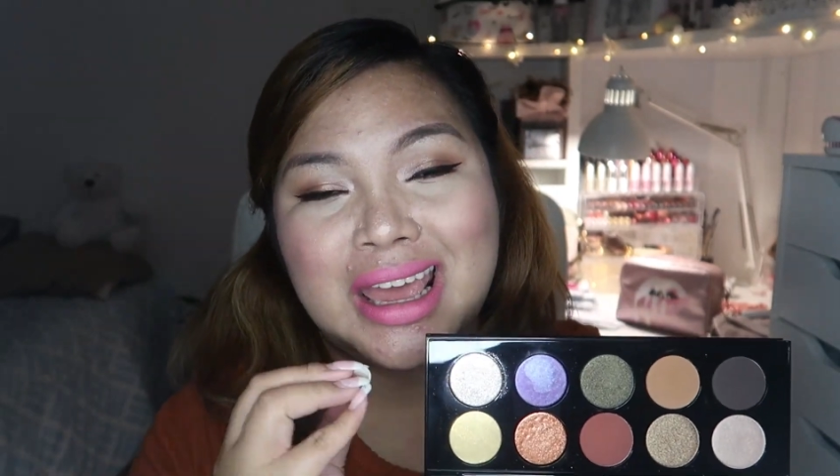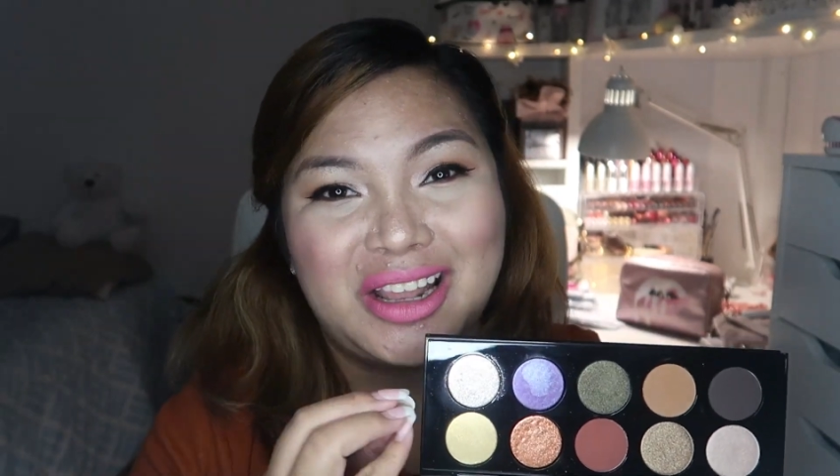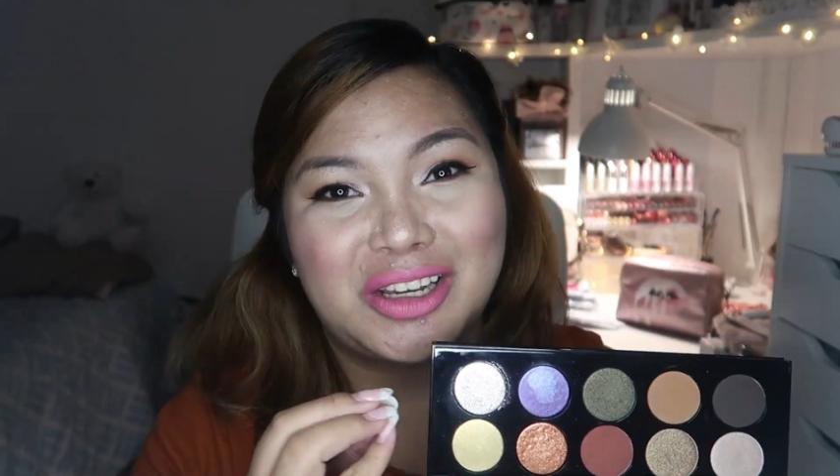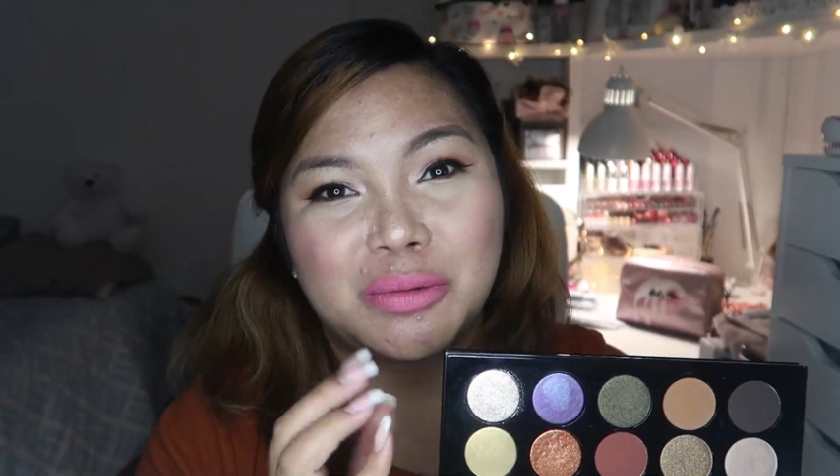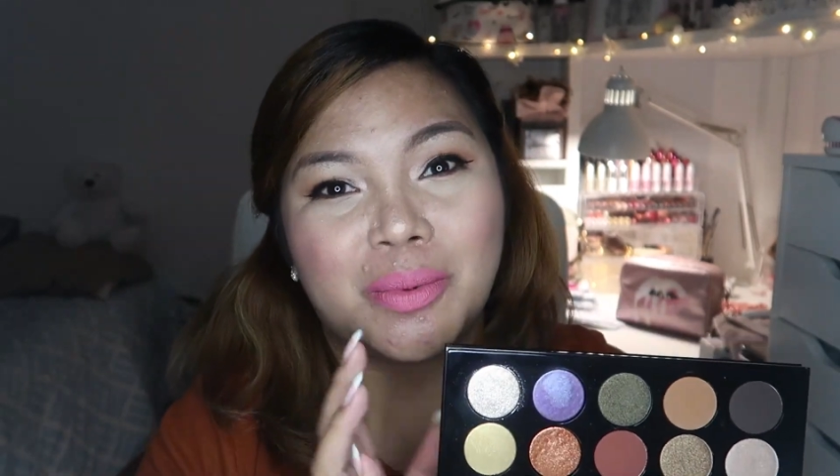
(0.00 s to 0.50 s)

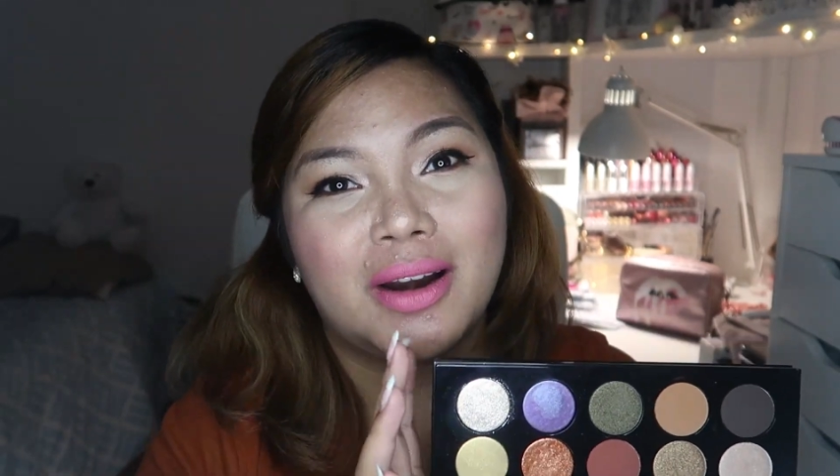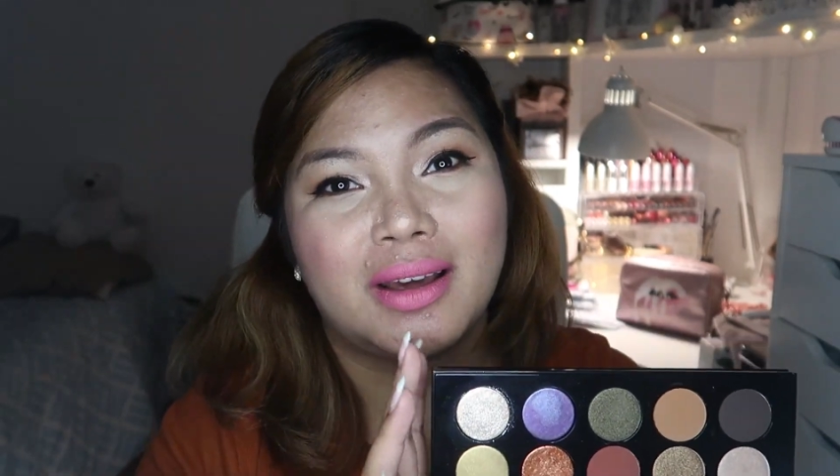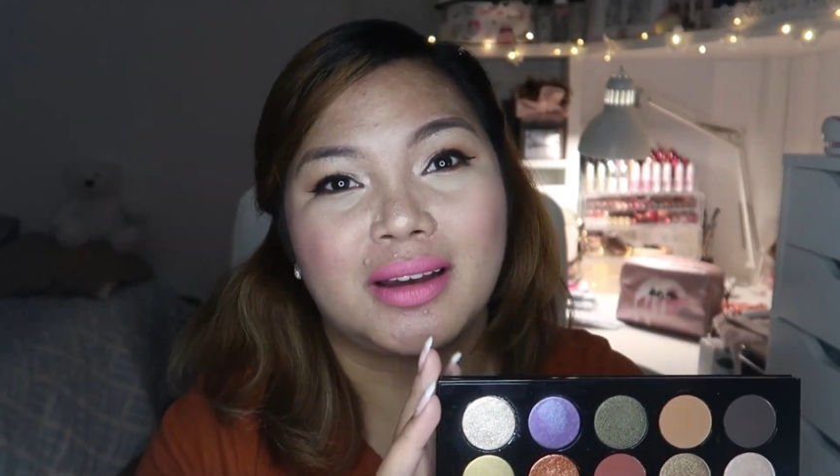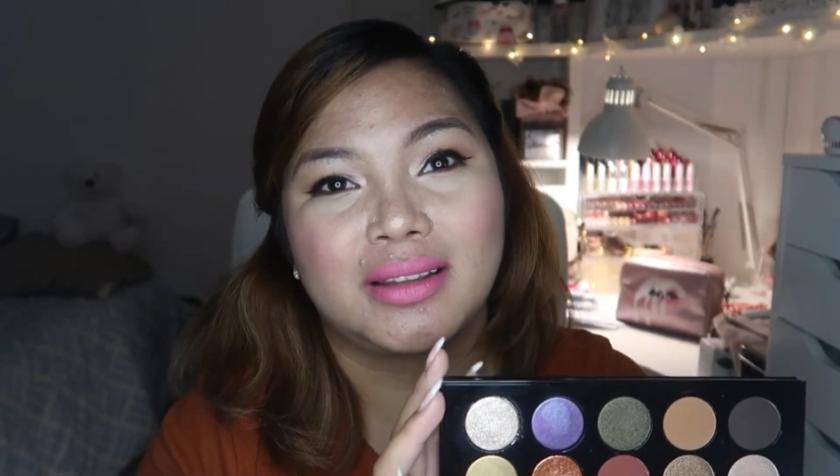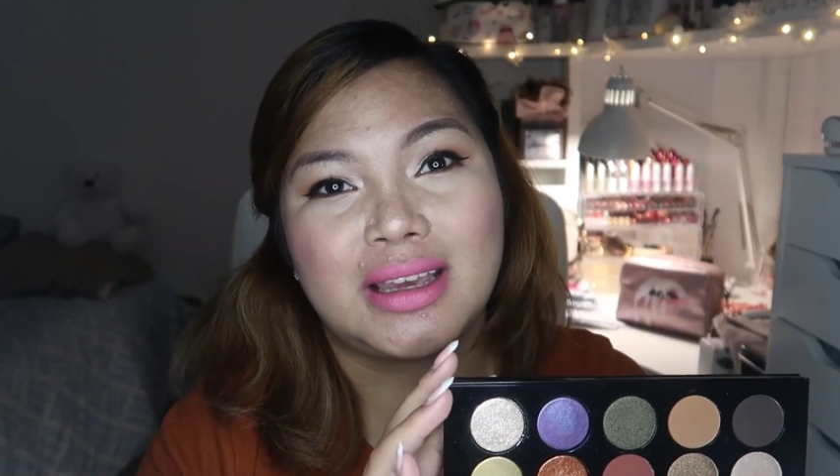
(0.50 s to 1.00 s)
in this
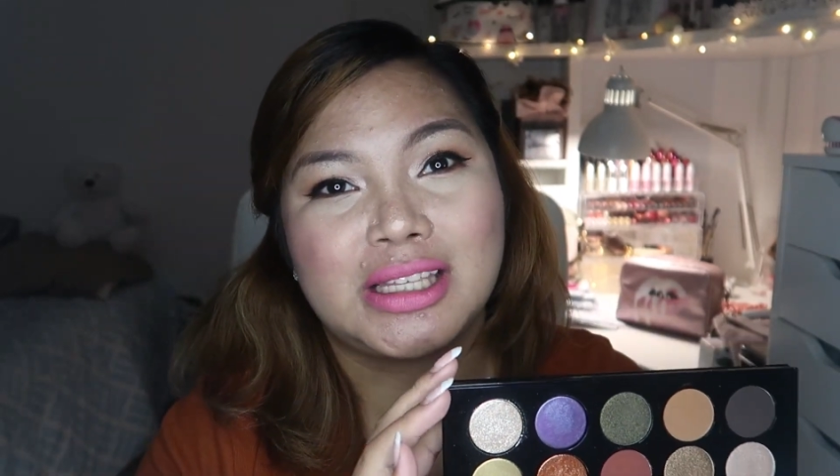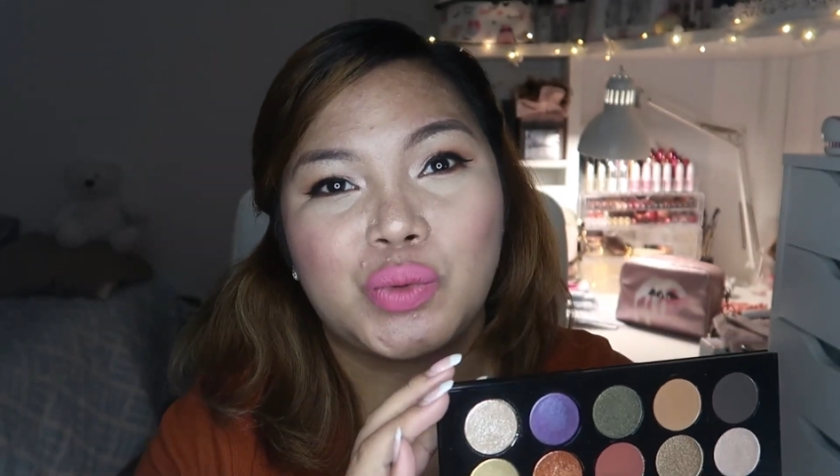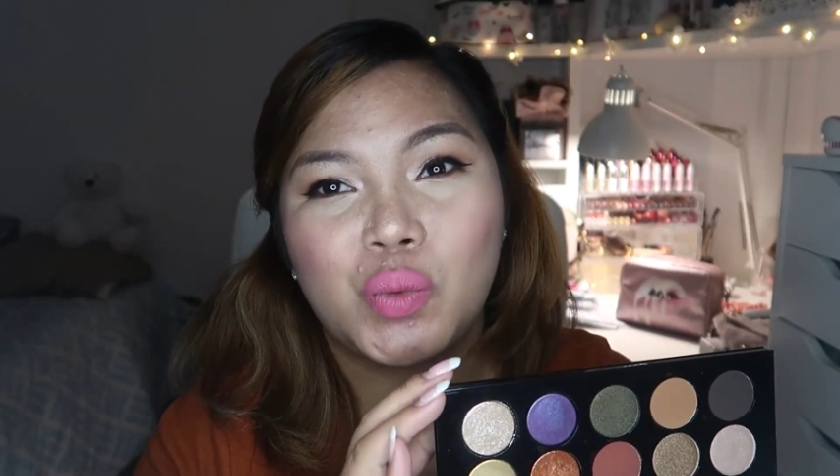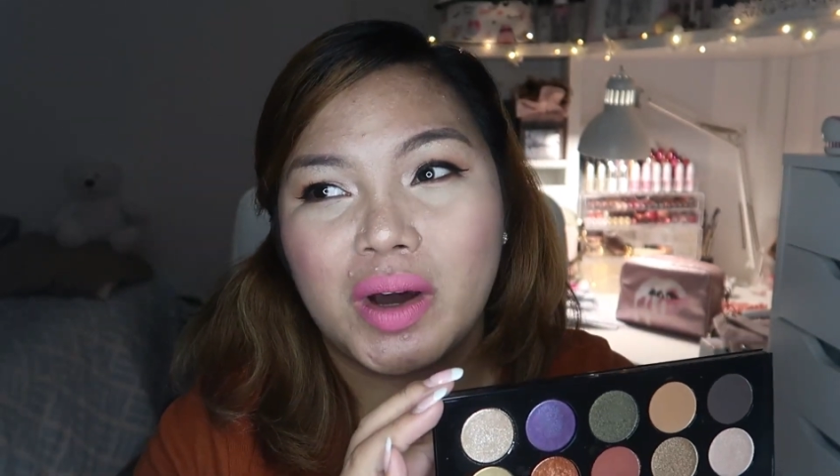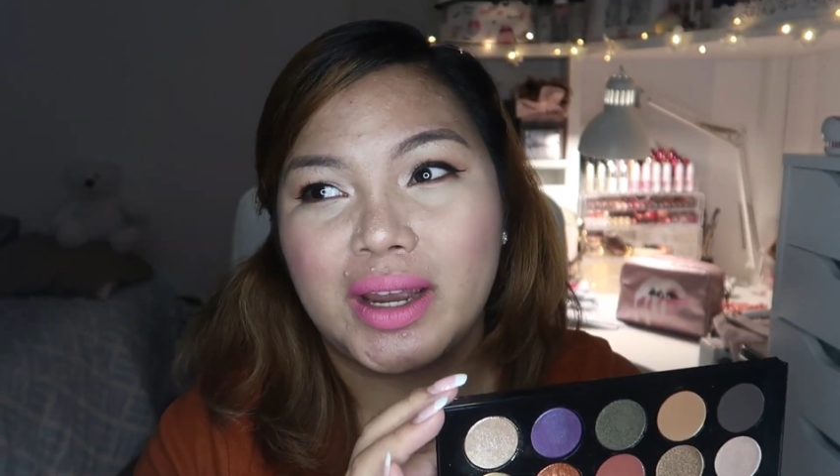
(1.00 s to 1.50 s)
product
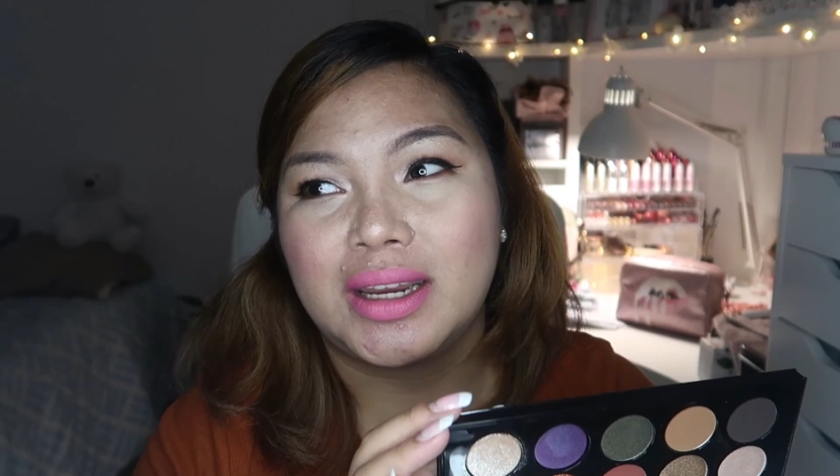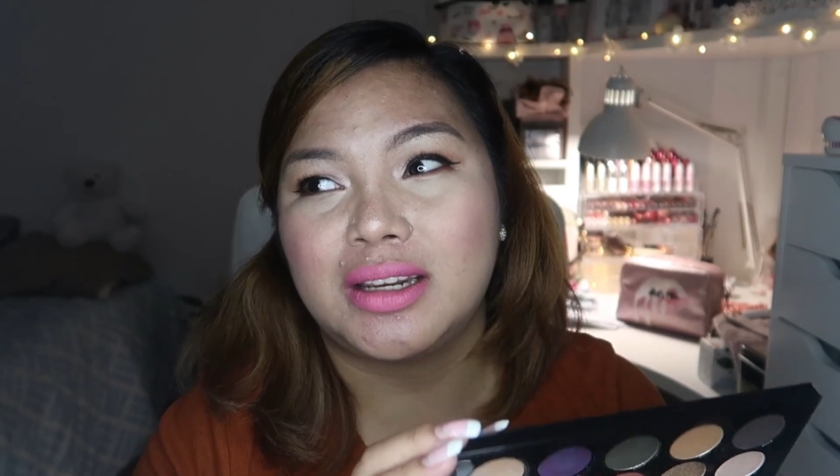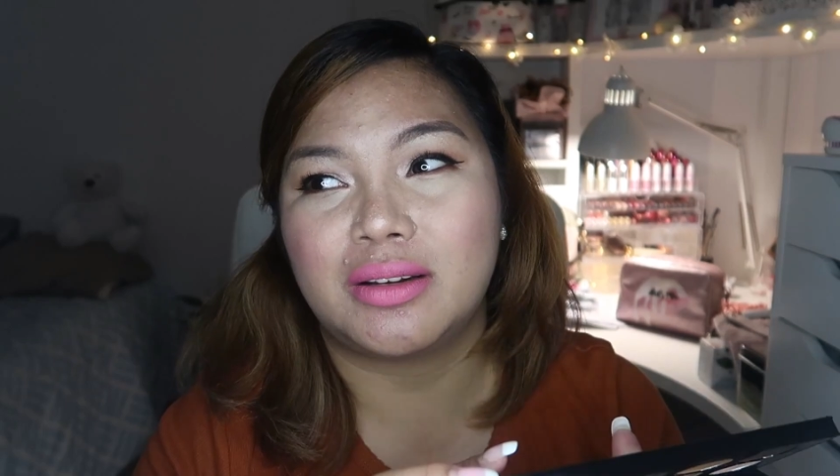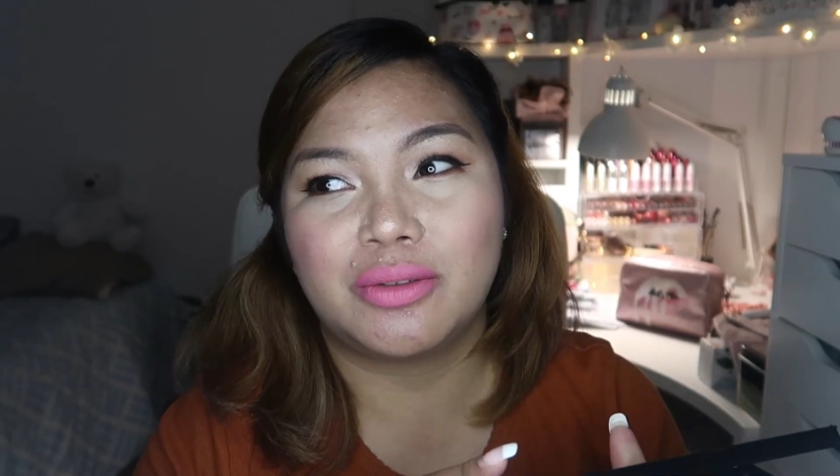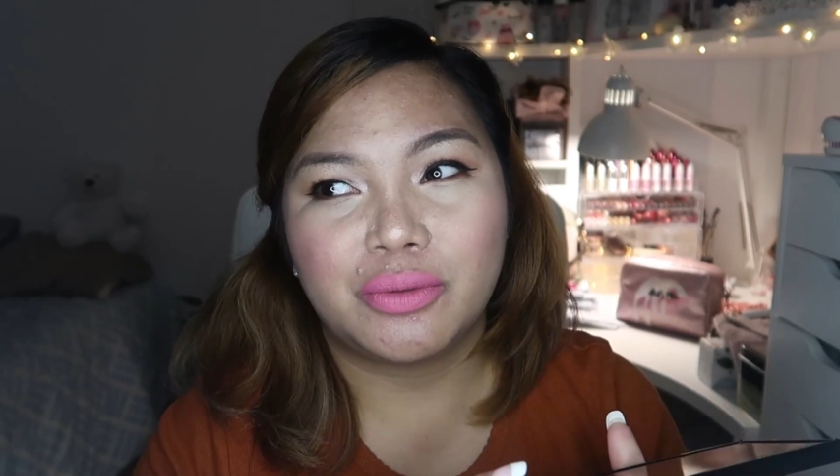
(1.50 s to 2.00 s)
is, what,